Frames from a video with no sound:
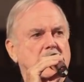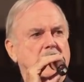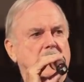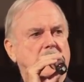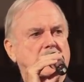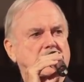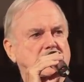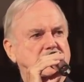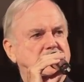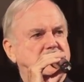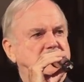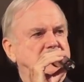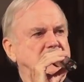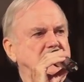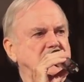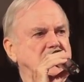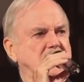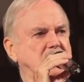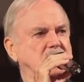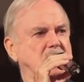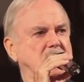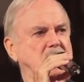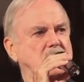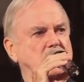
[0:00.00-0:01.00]
in a
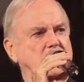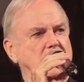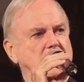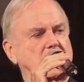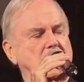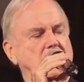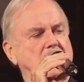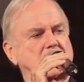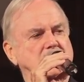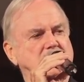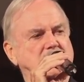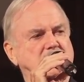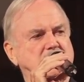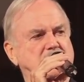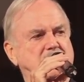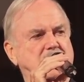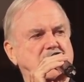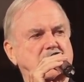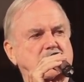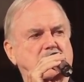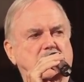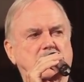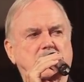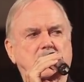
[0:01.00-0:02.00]
team, you want lots of
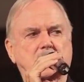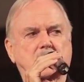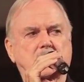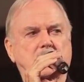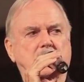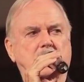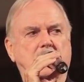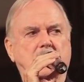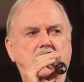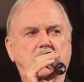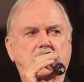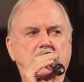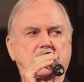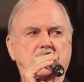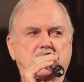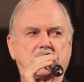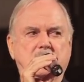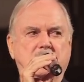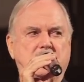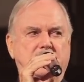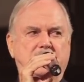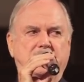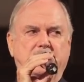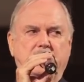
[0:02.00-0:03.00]
people who are quite good
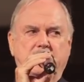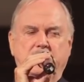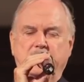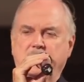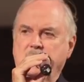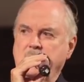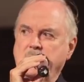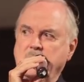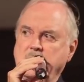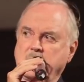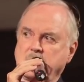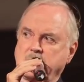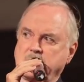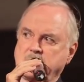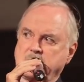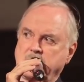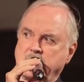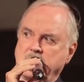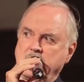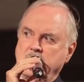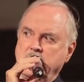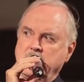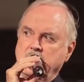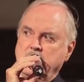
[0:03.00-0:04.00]
at different things.
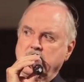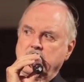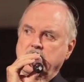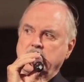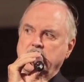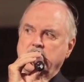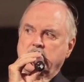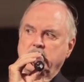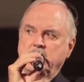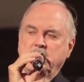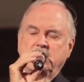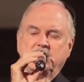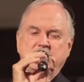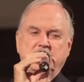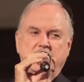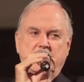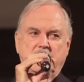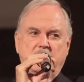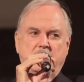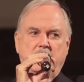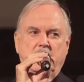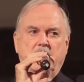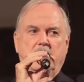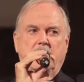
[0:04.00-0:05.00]
I mean,
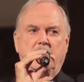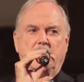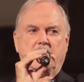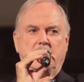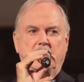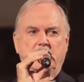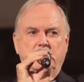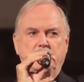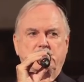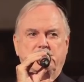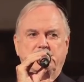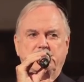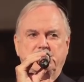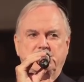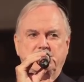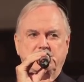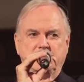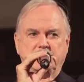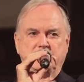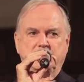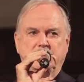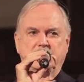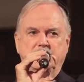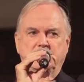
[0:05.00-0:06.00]
Terry Gilliam
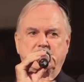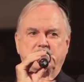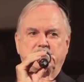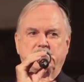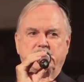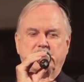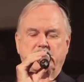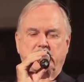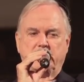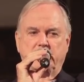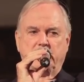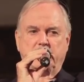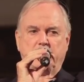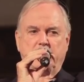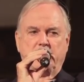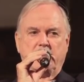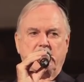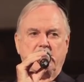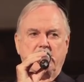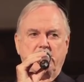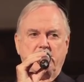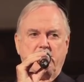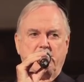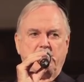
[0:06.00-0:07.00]
produces
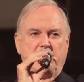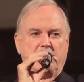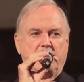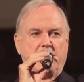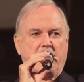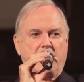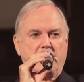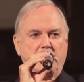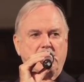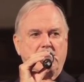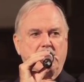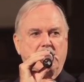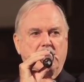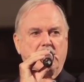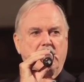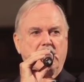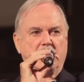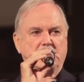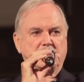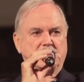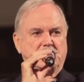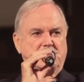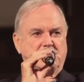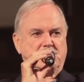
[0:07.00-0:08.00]
probably, I remember Larry
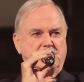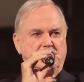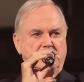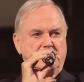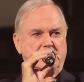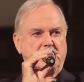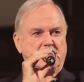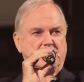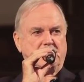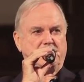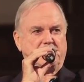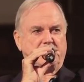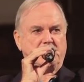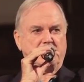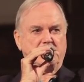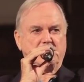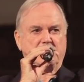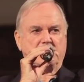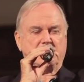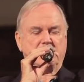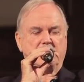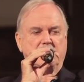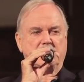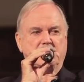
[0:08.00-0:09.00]
Kasdan, the film
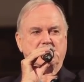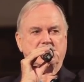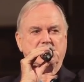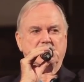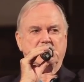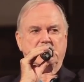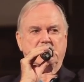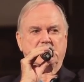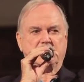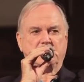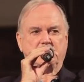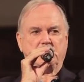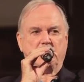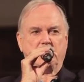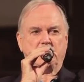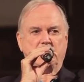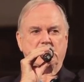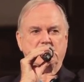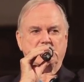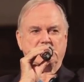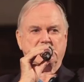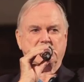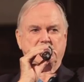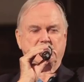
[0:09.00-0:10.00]
director, said to me
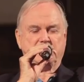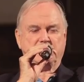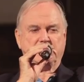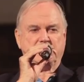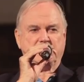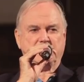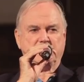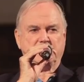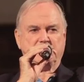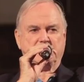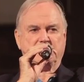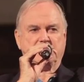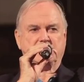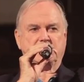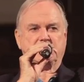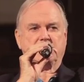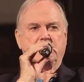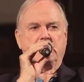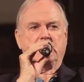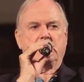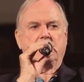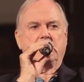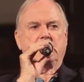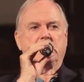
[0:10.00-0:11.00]
once, he produces
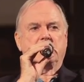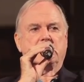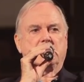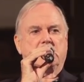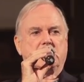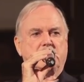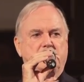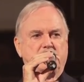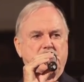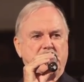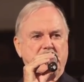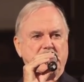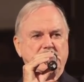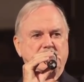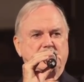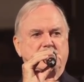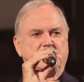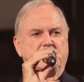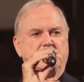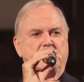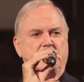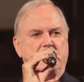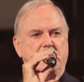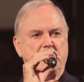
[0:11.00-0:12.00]
the
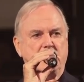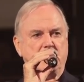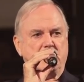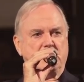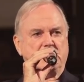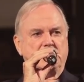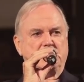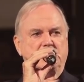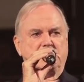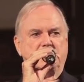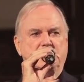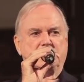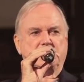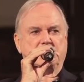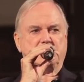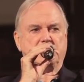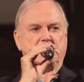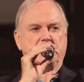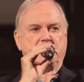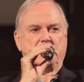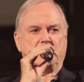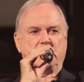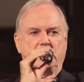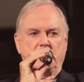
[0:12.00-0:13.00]
best images
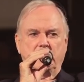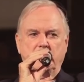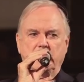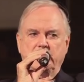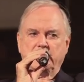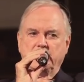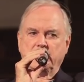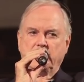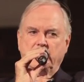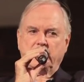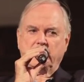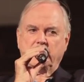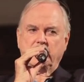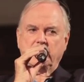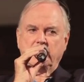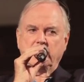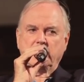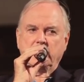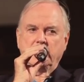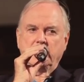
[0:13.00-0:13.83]
of all of us,